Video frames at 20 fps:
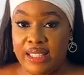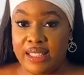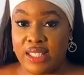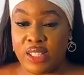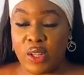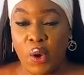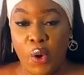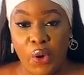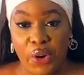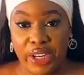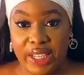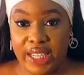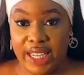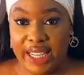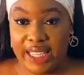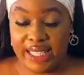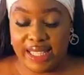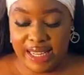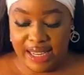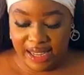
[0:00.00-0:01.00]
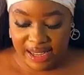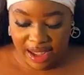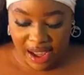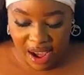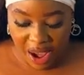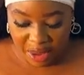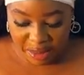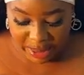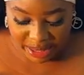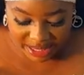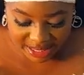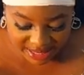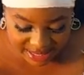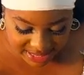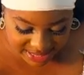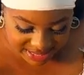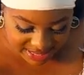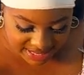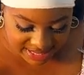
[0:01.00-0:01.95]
score this in the comments.